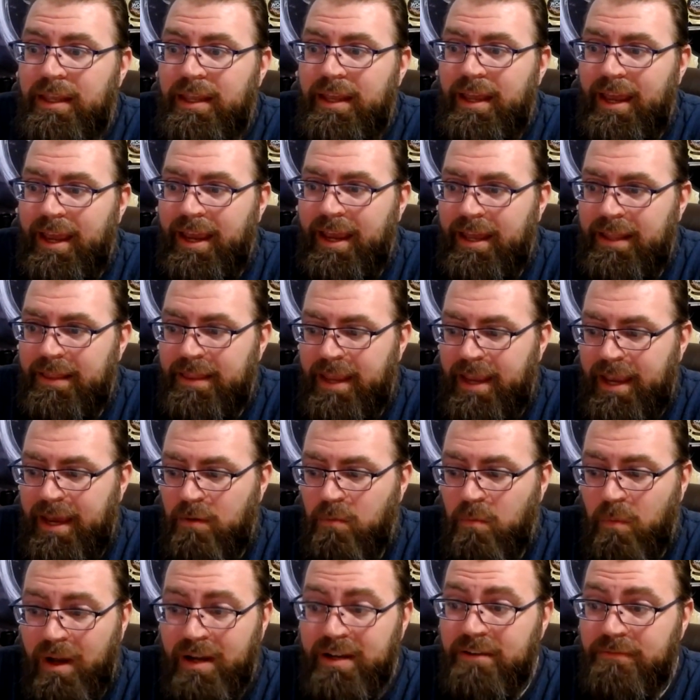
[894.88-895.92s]
And they had
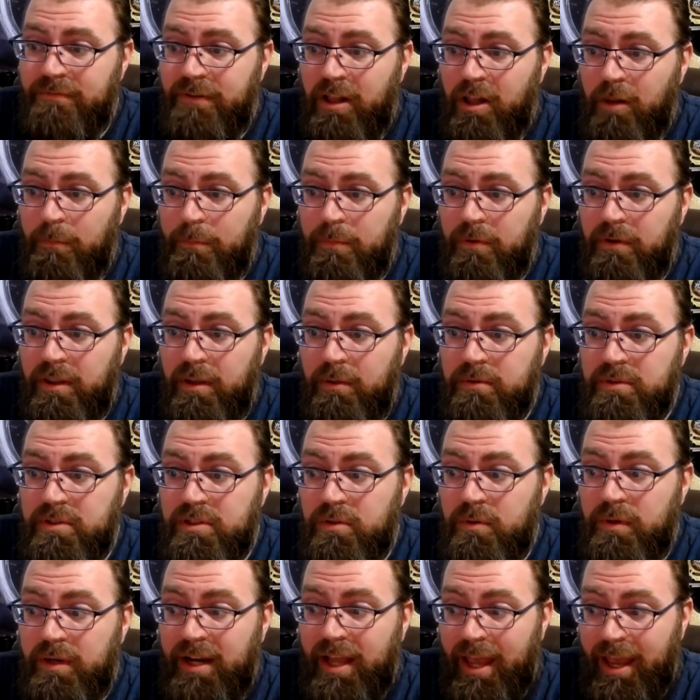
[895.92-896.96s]
one developer that was
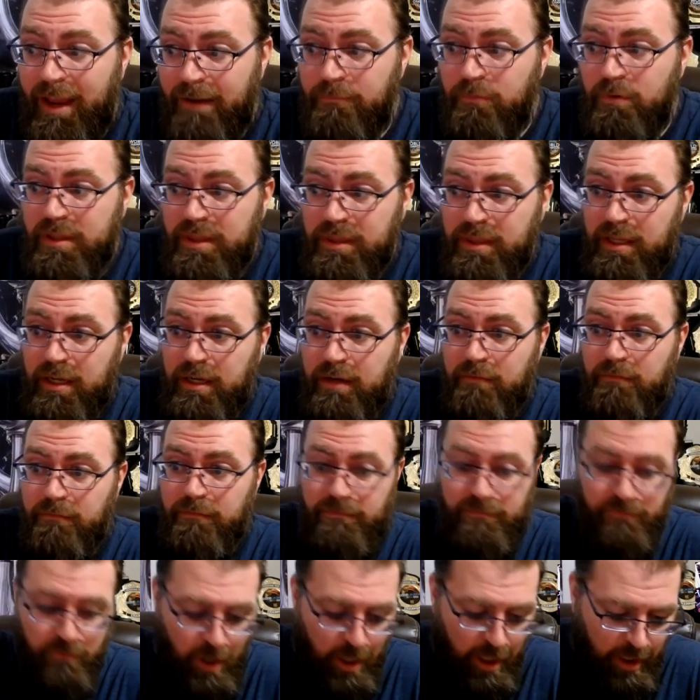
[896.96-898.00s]
doing everything
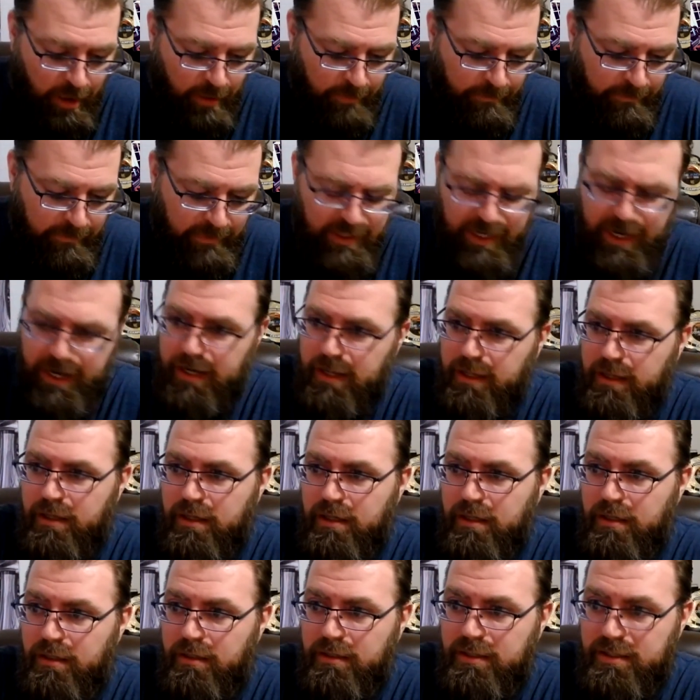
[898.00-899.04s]
from
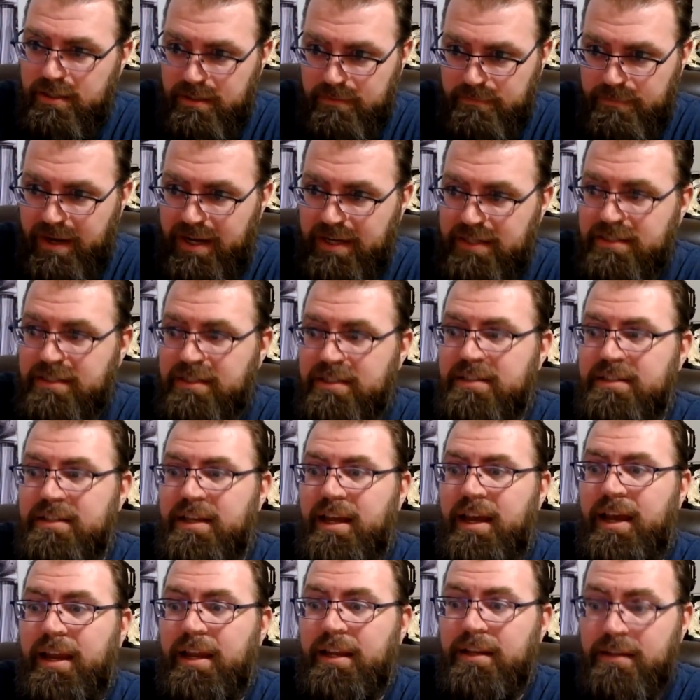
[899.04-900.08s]
database
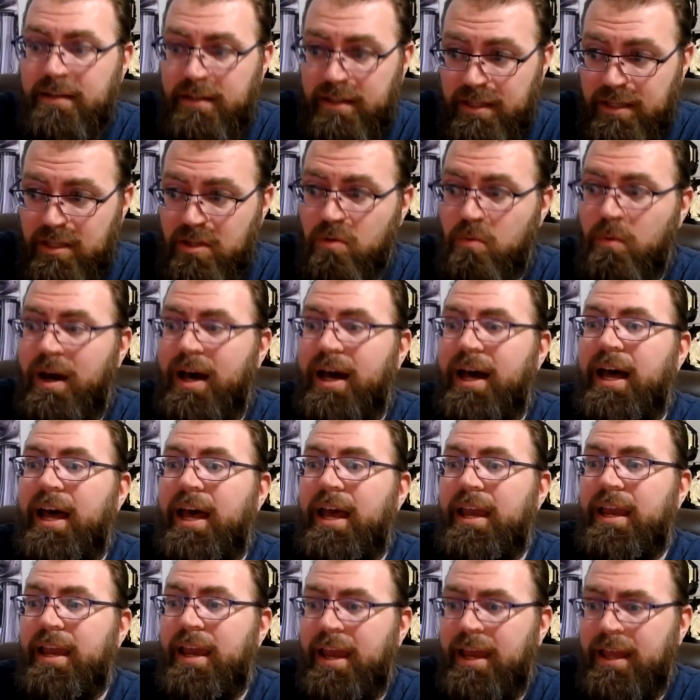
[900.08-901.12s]
design to the
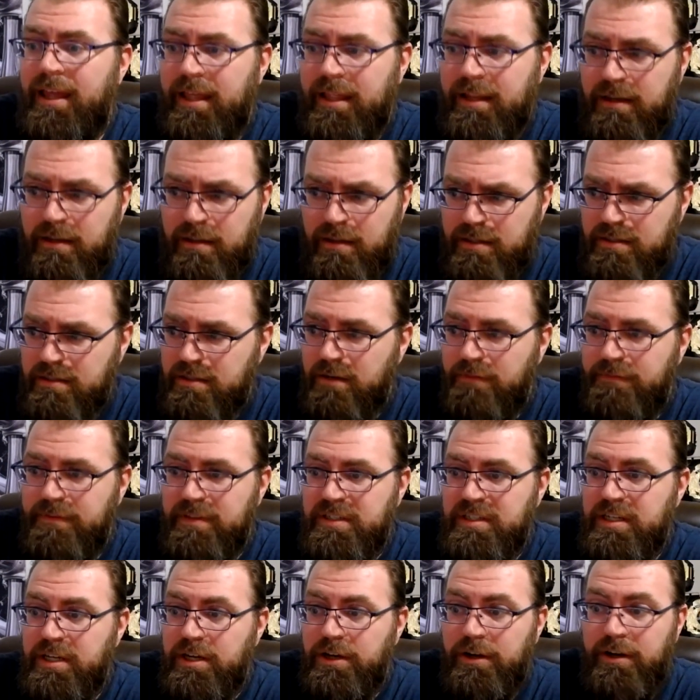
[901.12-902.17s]
UI and the
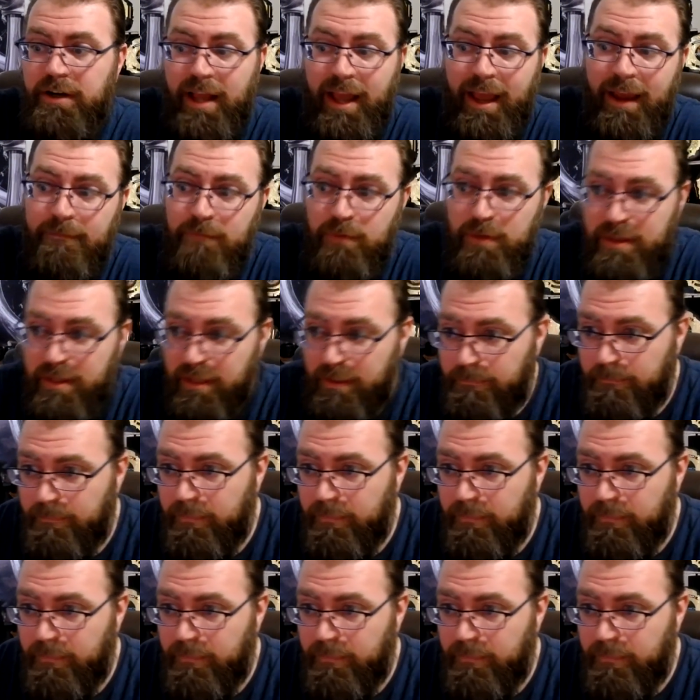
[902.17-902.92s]
service tier and everything.